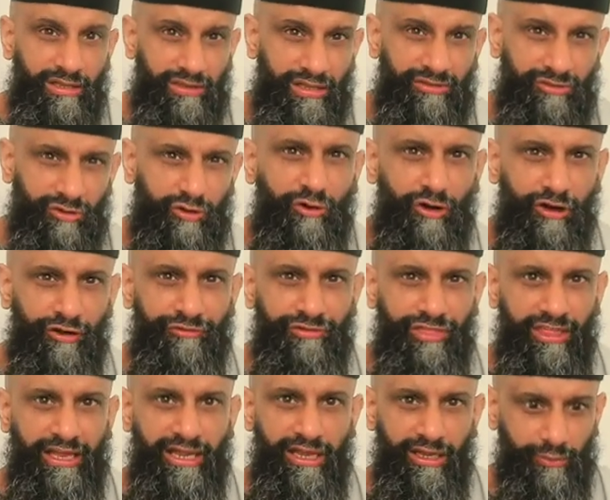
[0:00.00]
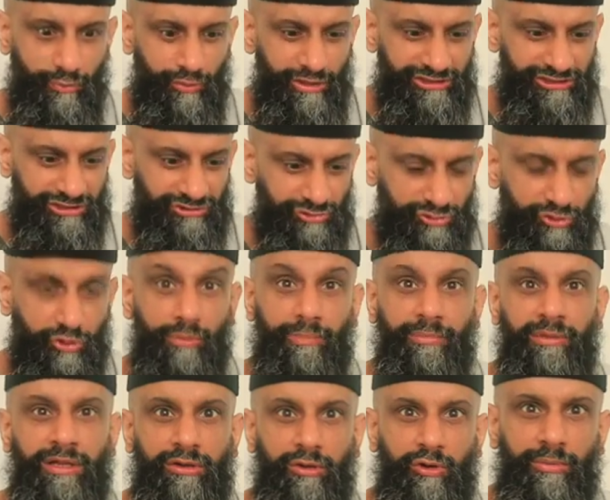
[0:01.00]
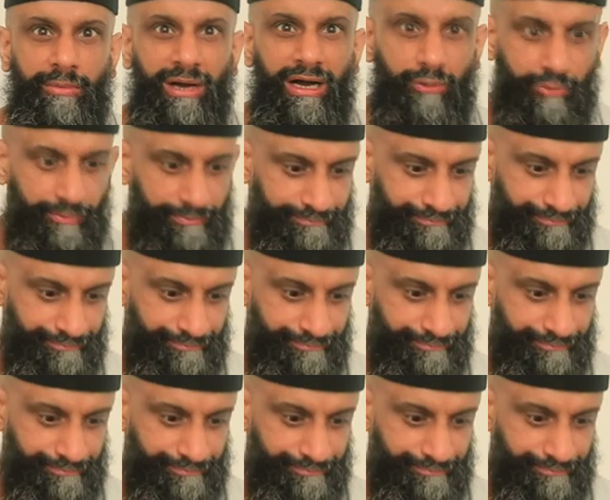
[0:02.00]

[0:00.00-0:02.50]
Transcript: there's a cough there waiting to come, come out.